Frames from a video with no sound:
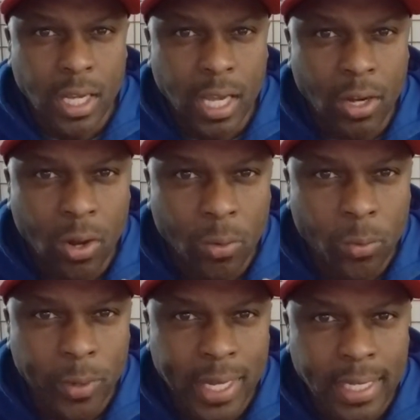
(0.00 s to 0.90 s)
And are
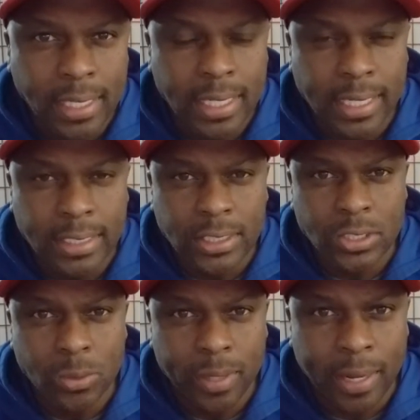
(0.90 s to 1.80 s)
we looking to
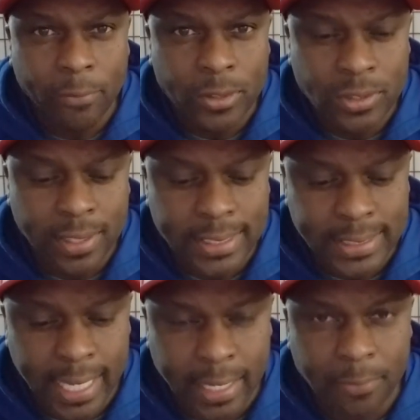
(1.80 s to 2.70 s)
do whatever it's going
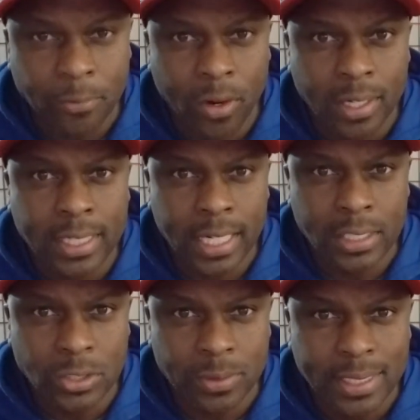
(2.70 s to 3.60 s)
to take for our
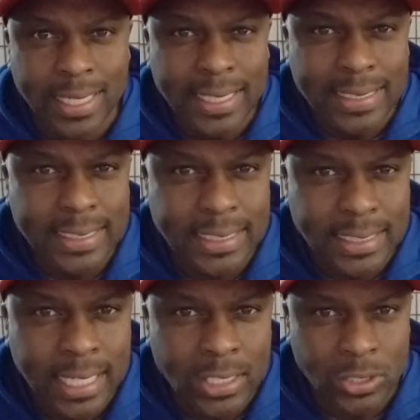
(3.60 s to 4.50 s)
country to see
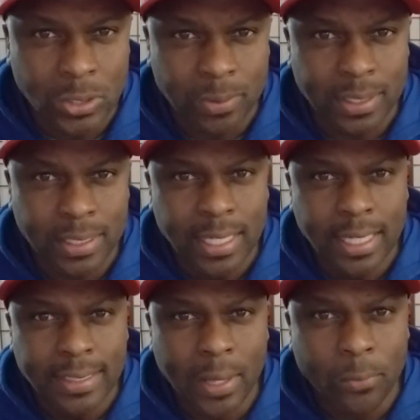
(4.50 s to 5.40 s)
to it that
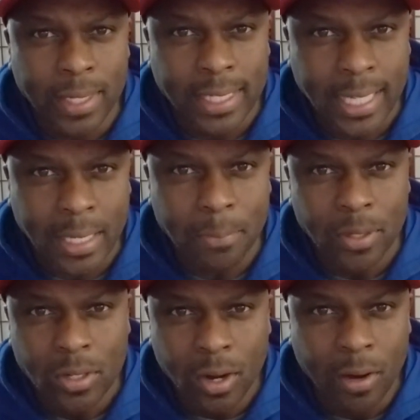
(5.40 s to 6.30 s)
we keep
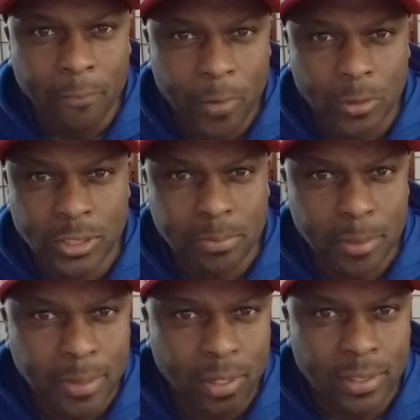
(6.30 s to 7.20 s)
our First Amendment,
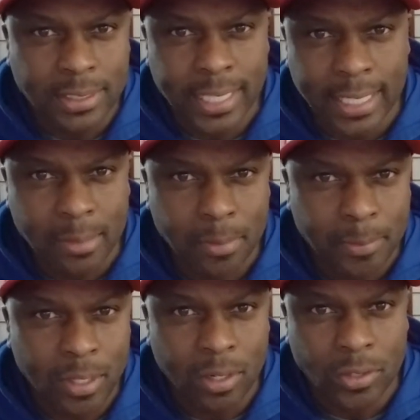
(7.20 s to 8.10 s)
our Second Amendment,
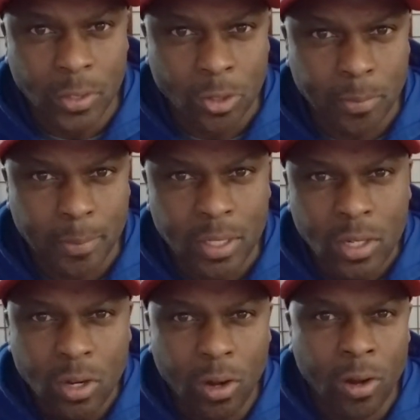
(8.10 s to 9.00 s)
our Third Amendment,
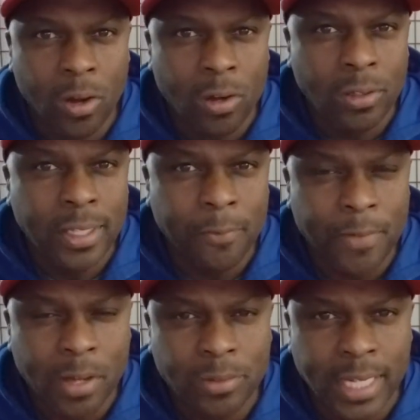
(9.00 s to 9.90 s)
all of the
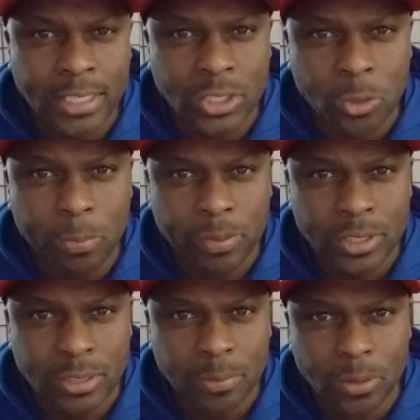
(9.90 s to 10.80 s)
foundational
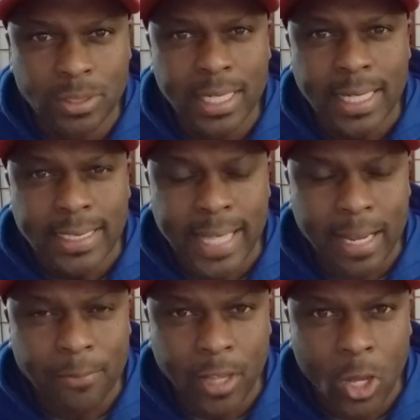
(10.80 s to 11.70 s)
principles that
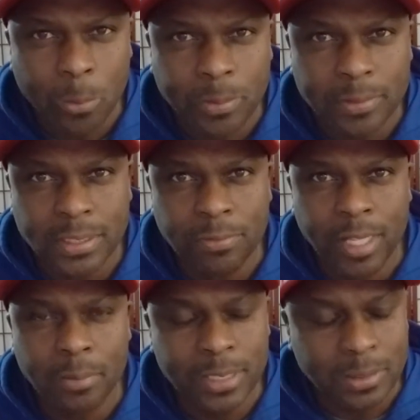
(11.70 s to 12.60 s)
have helped us
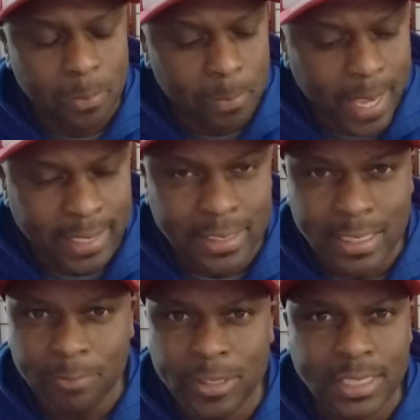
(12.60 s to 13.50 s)
develop this
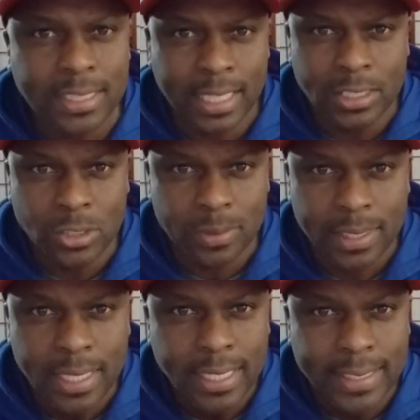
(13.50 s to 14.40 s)
magnificent country
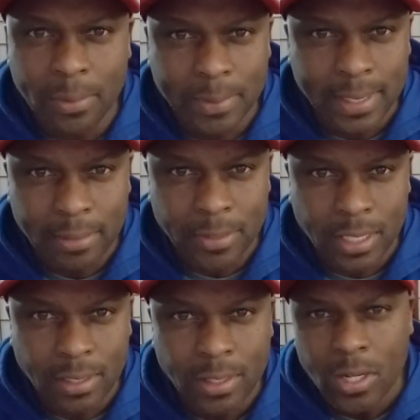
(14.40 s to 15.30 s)
that we live in?
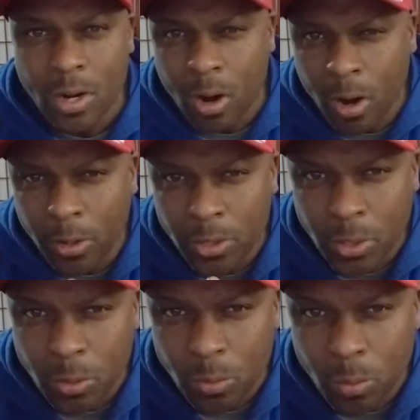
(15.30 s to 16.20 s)
Are
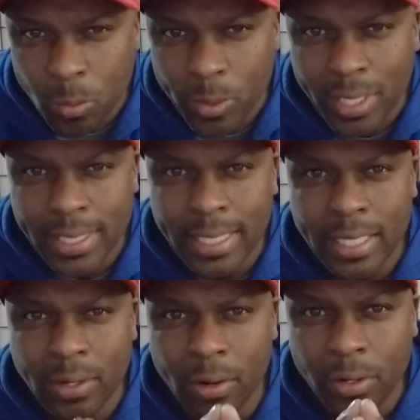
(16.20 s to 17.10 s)
you willing and
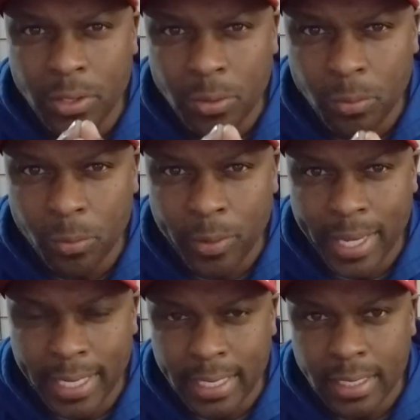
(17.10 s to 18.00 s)
are you
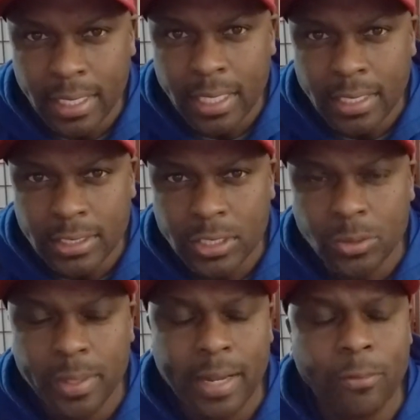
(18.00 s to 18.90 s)
ready to do
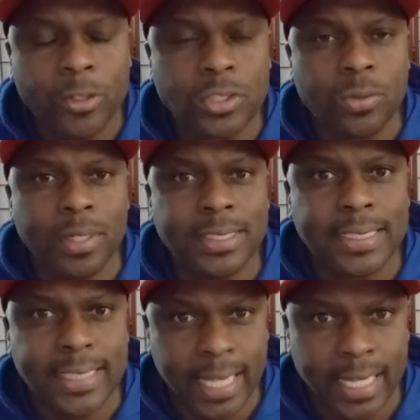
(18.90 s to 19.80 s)
whatever it's going to
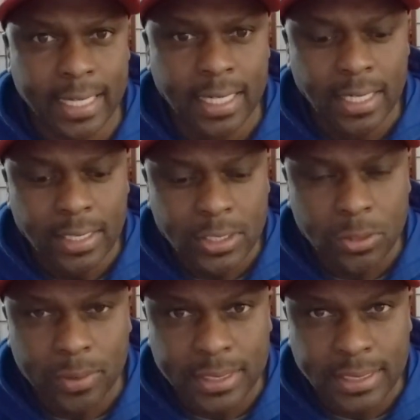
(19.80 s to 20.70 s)
take
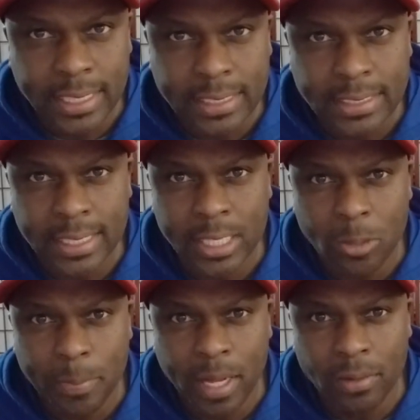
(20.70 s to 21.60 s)
to assist and
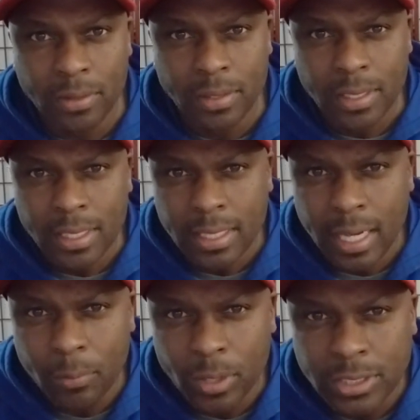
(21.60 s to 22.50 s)
help out? I
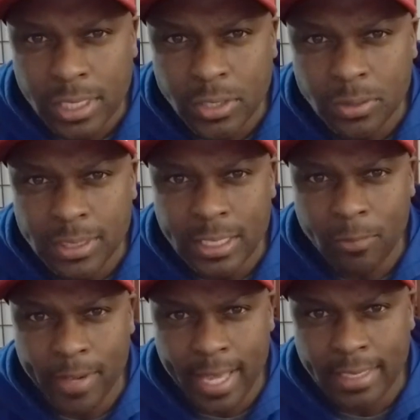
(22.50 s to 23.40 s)
want you to do
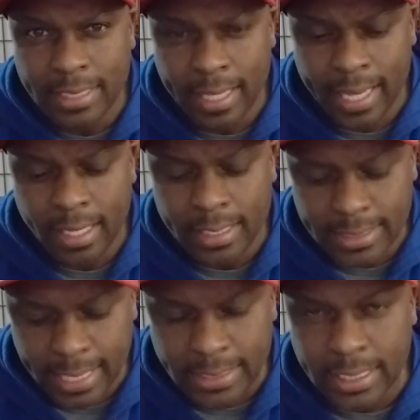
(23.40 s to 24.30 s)

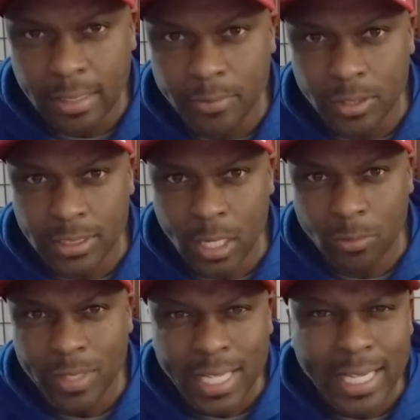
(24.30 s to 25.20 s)
self-analyzation of
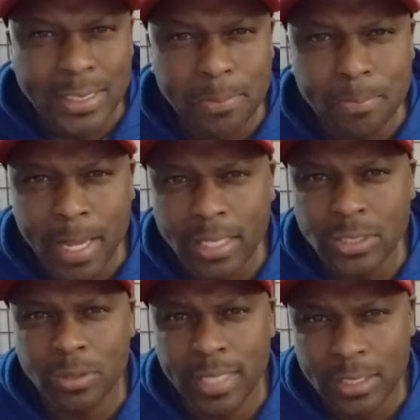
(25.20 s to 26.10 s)
yourself and to make
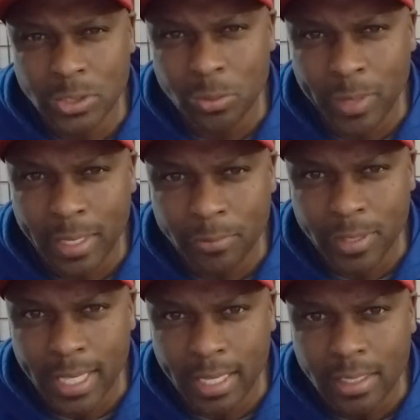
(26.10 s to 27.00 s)
sure that you're ready for
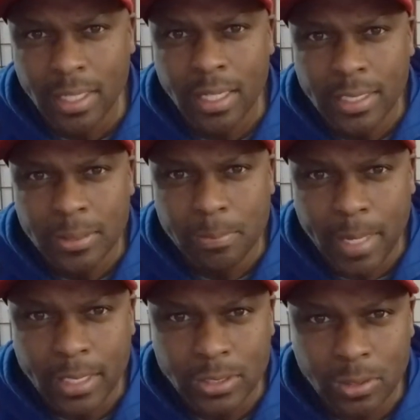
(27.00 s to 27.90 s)
that. To
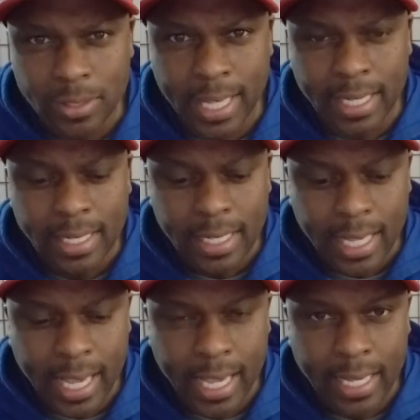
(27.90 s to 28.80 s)
make sure that,
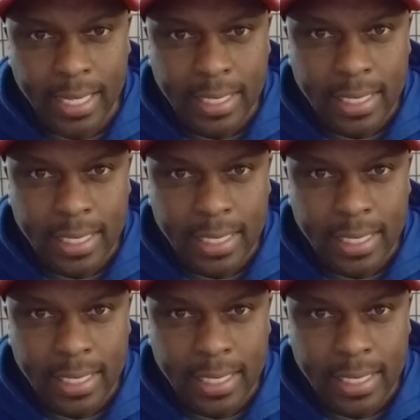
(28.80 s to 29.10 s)
hey,